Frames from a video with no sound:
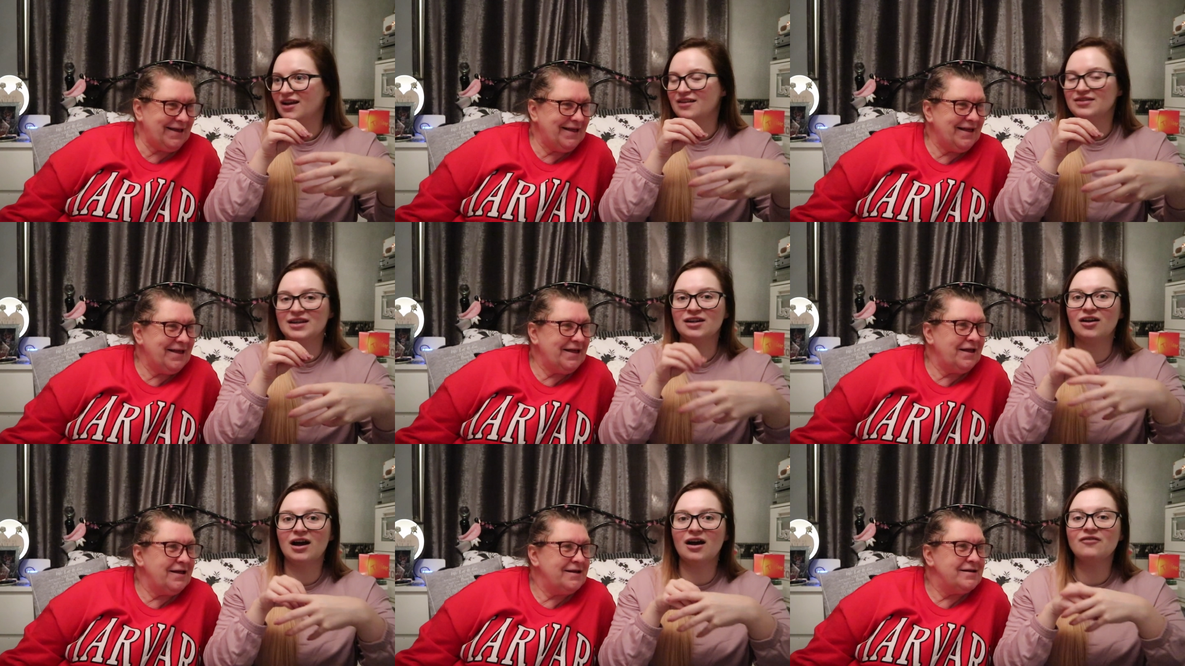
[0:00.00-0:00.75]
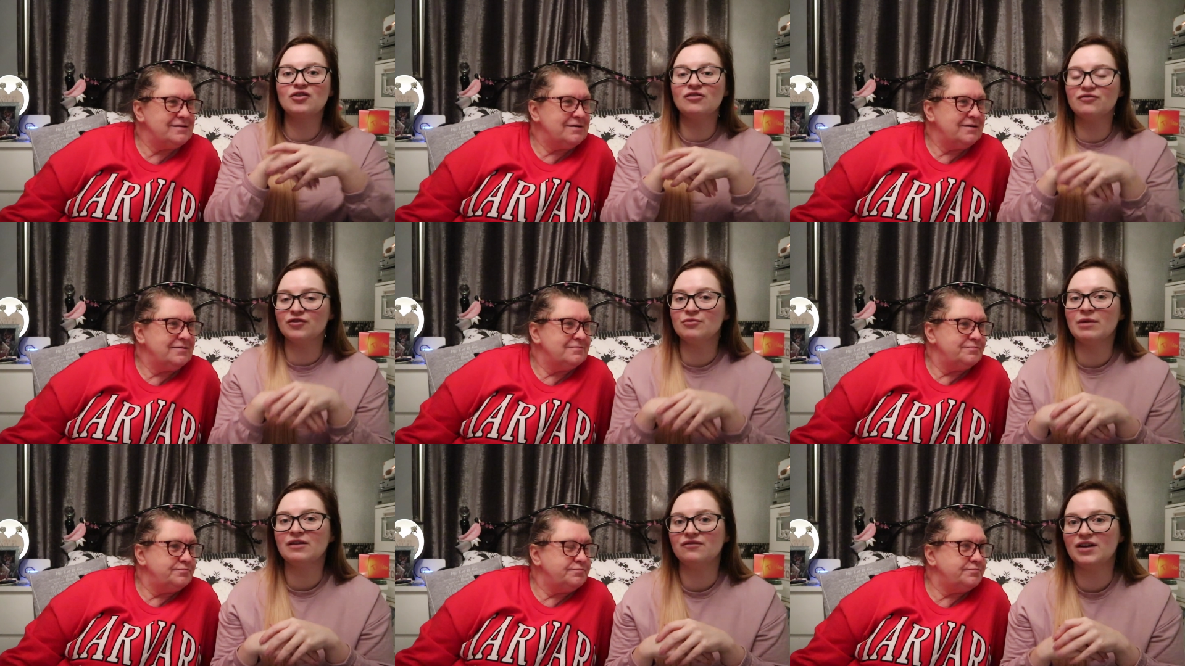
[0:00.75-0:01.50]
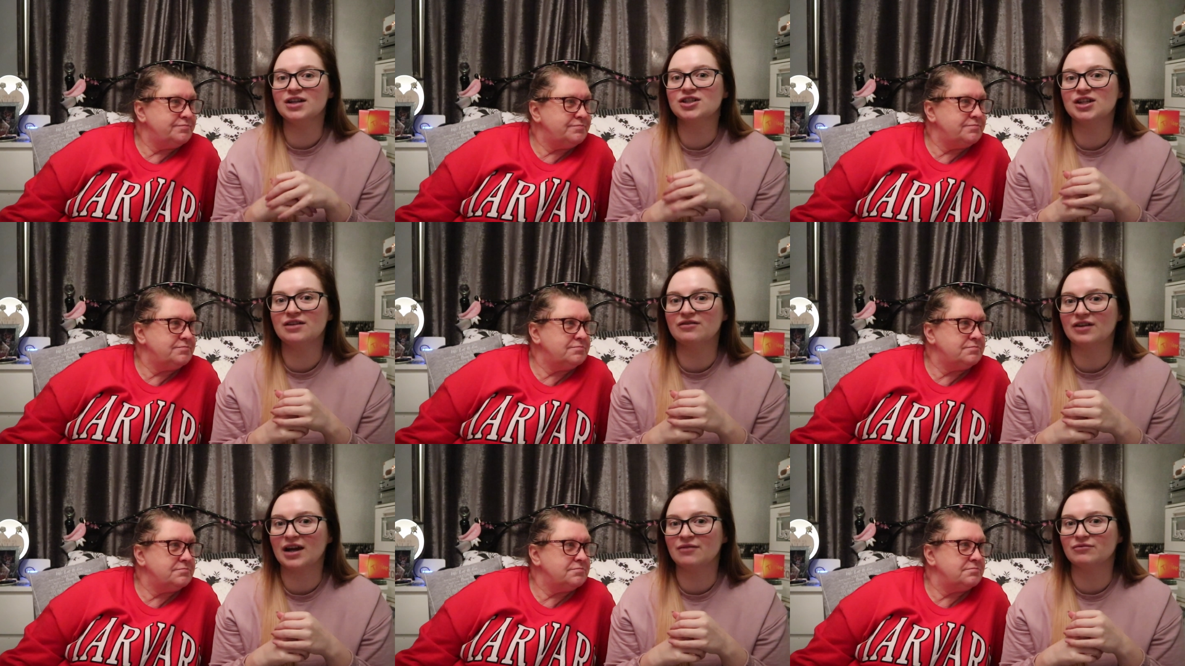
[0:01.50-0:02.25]
Speaker 1: Then like I've gone through my fair share of
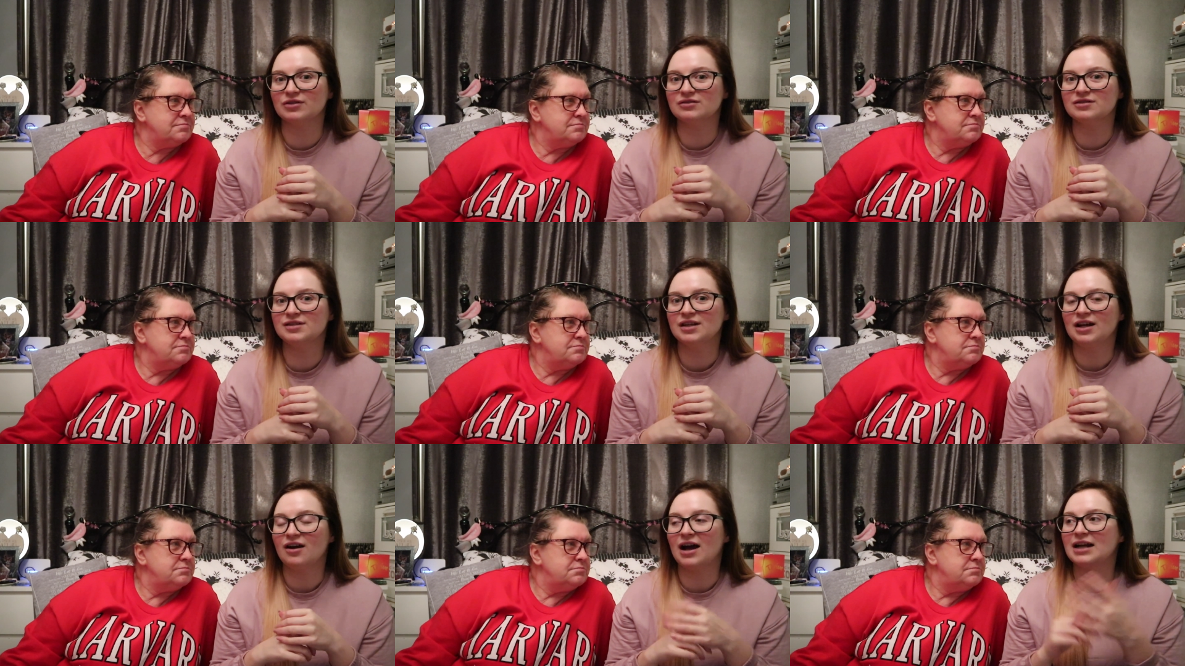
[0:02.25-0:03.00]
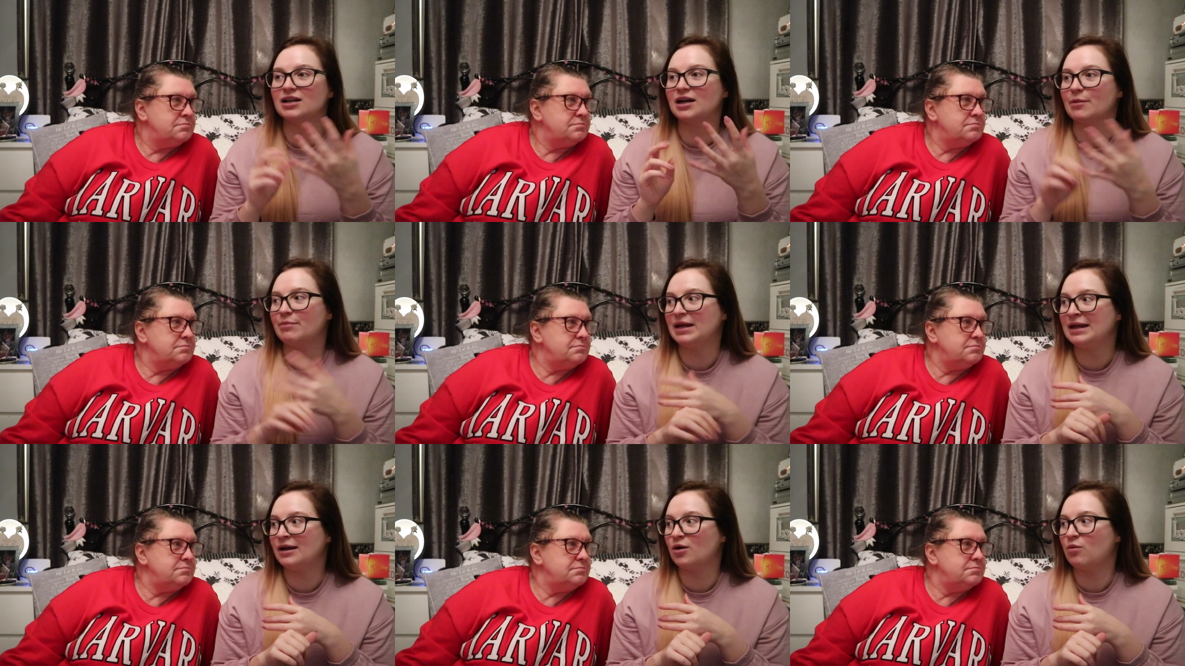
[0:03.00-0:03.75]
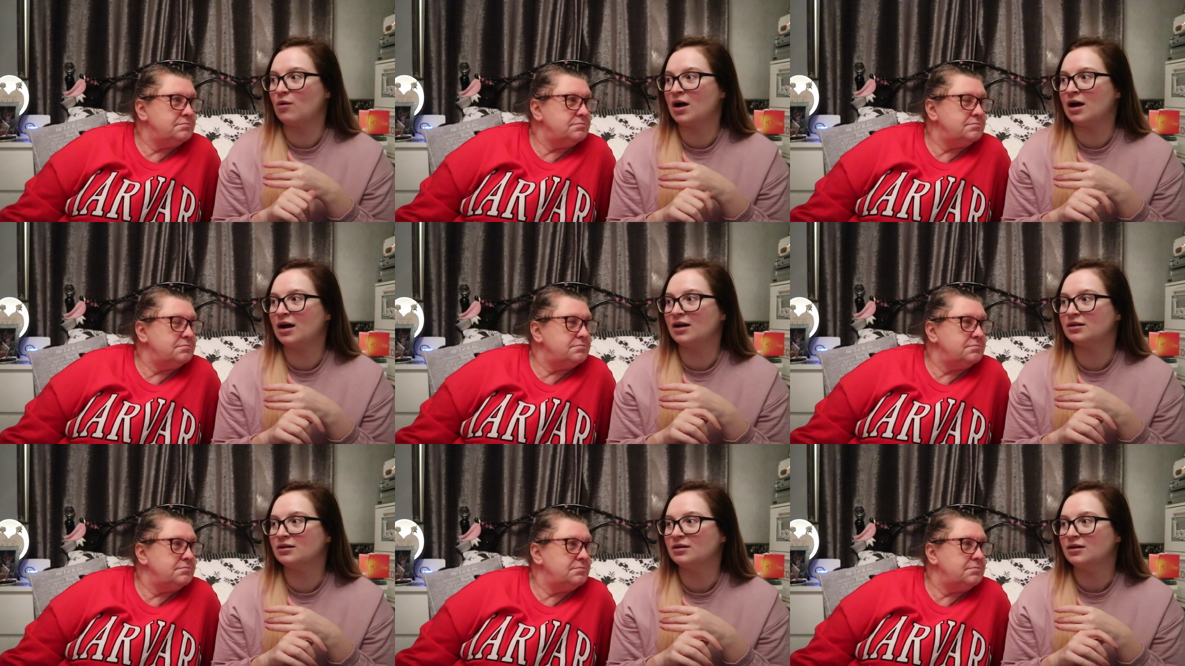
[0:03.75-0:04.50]
cameras. I had like a pink
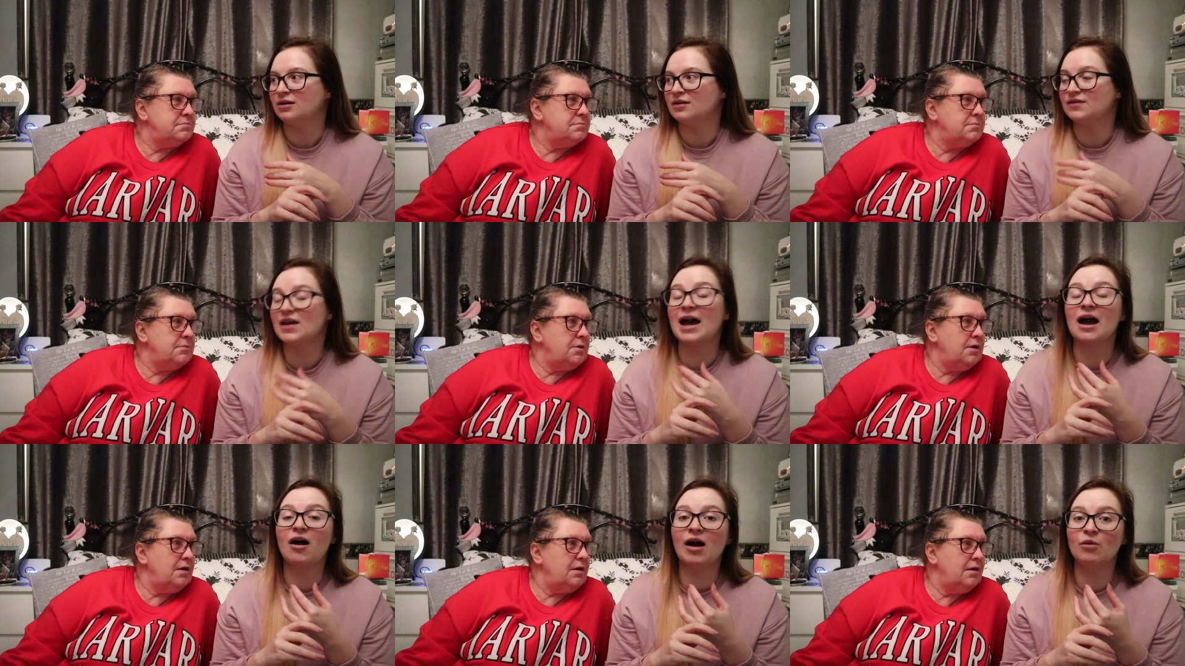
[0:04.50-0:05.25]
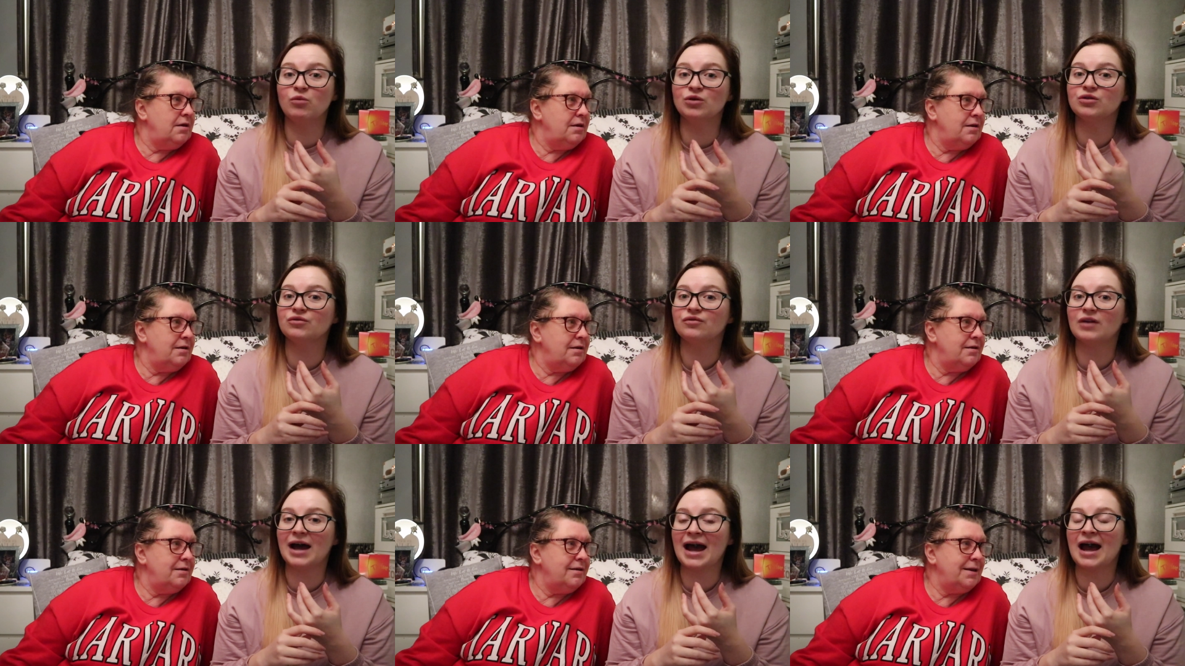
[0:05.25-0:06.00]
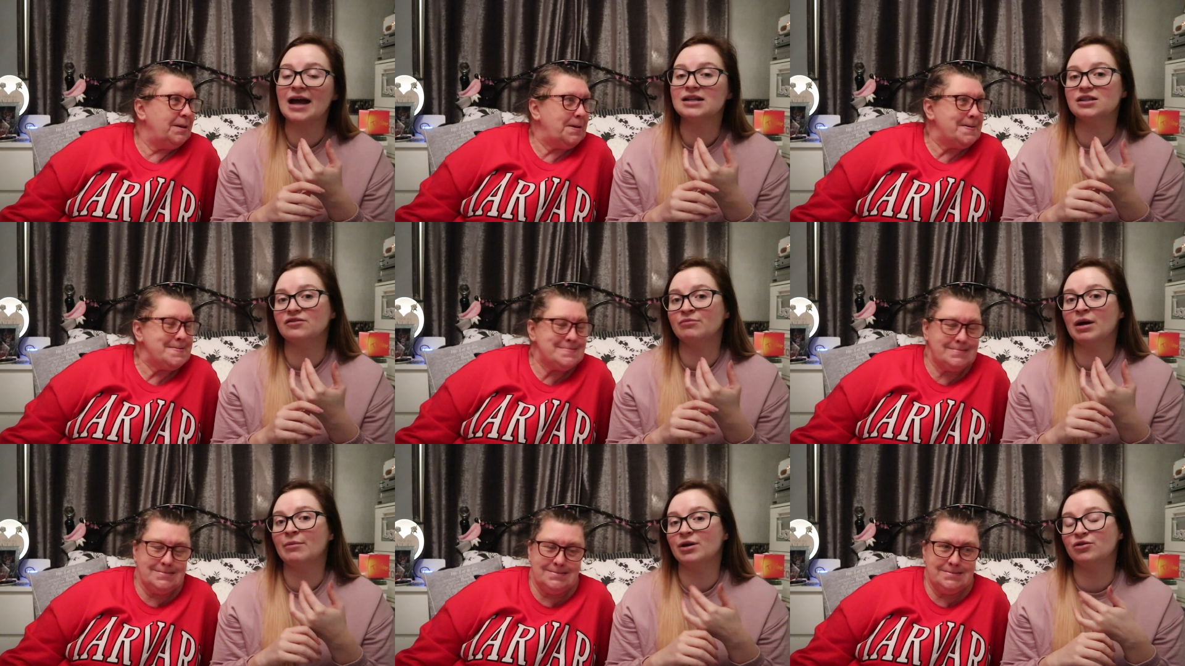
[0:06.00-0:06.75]
one that I would have had if Mum
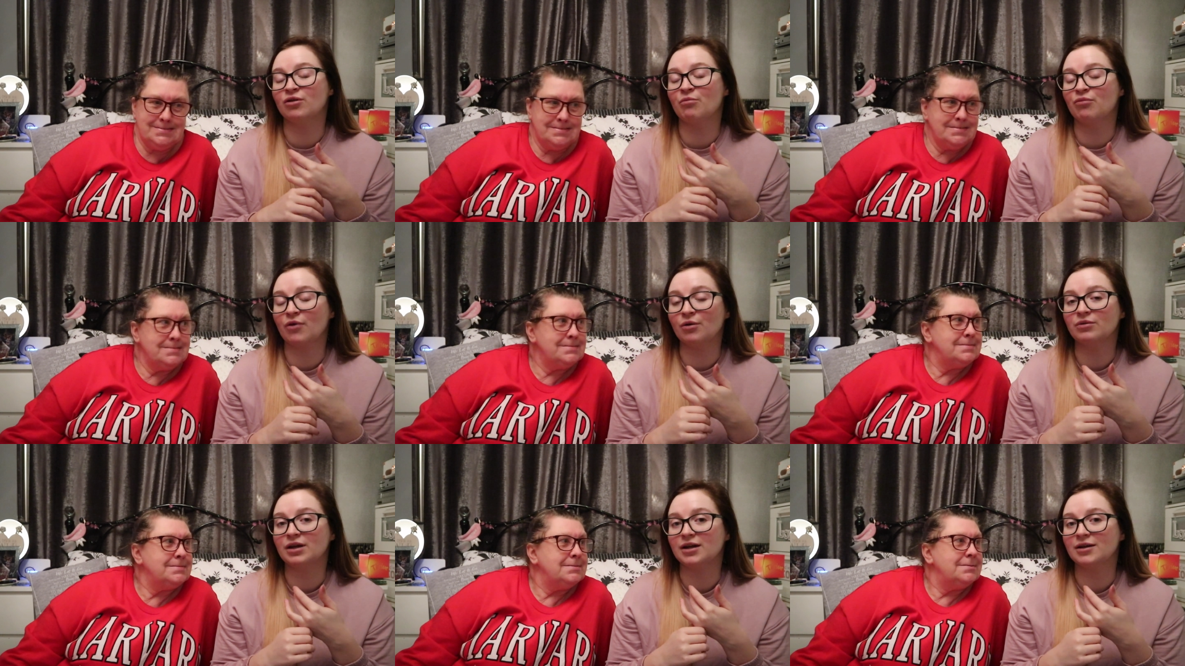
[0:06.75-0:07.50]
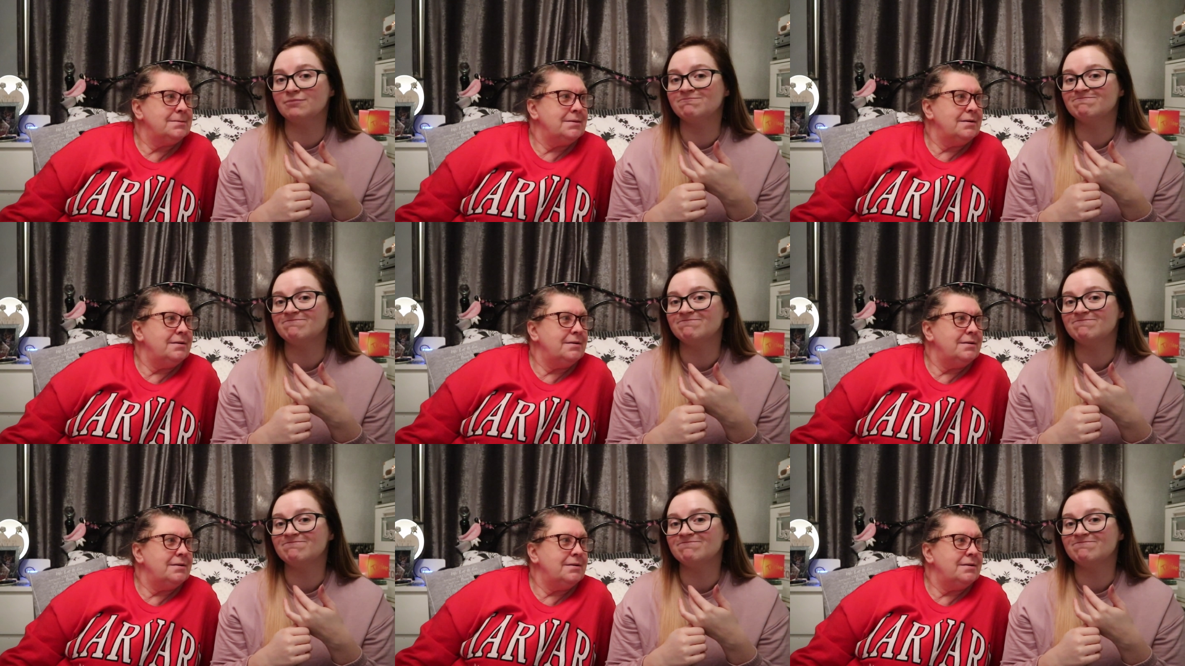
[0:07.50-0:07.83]
had not broke it